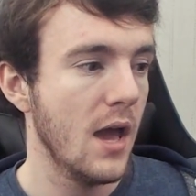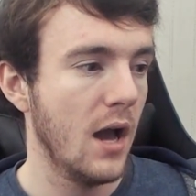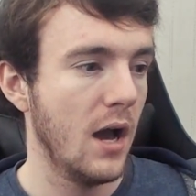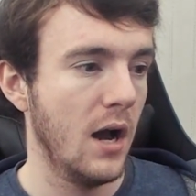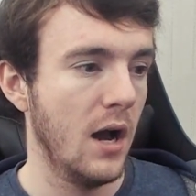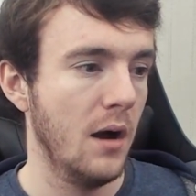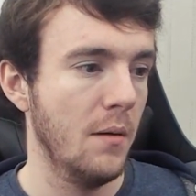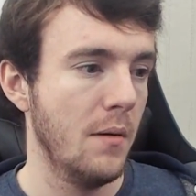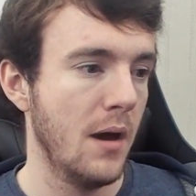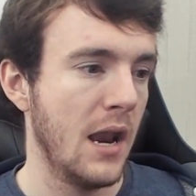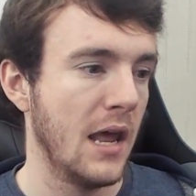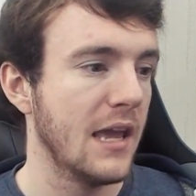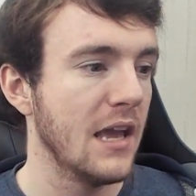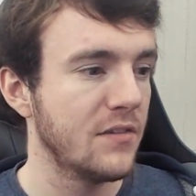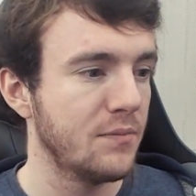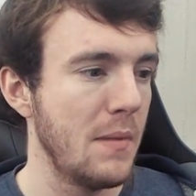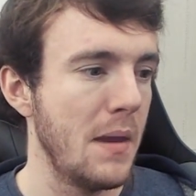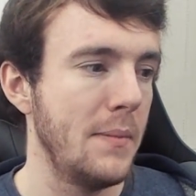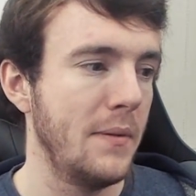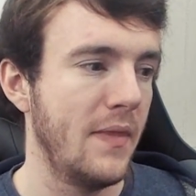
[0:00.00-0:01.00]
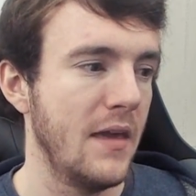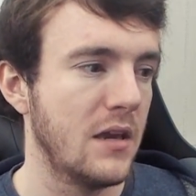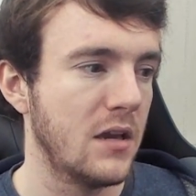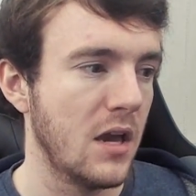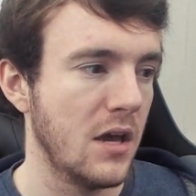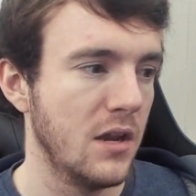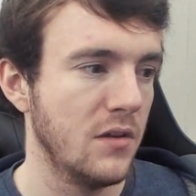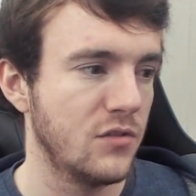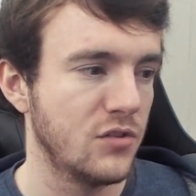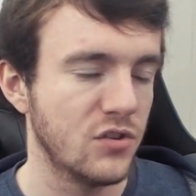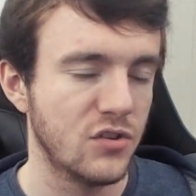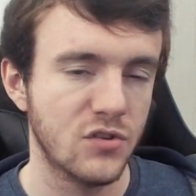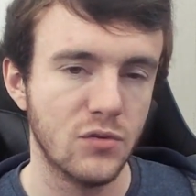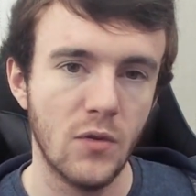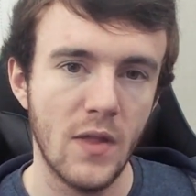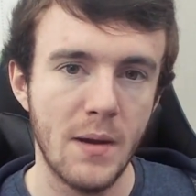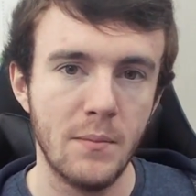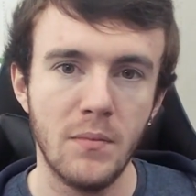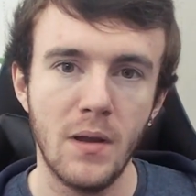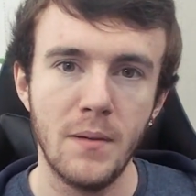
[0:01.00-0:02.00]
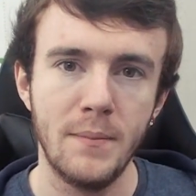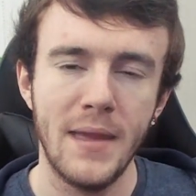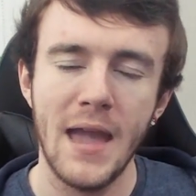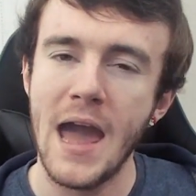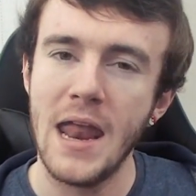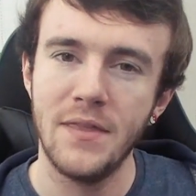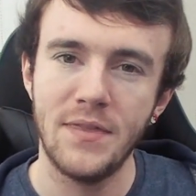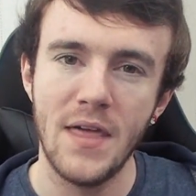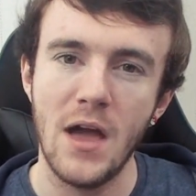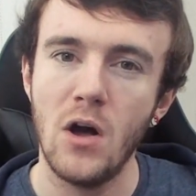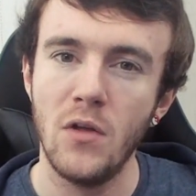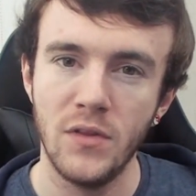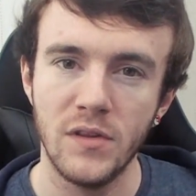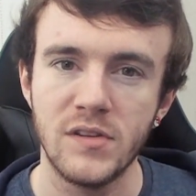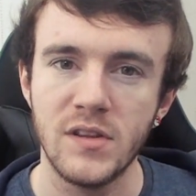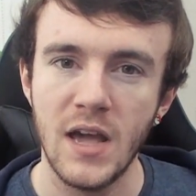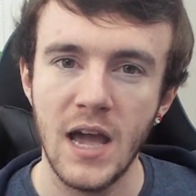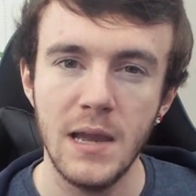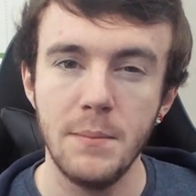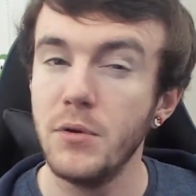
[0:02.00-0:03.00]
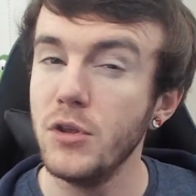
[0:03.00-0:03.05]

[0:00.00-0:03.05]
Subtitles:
And I guess maybe they kind of just saw that and maybe added that on the side.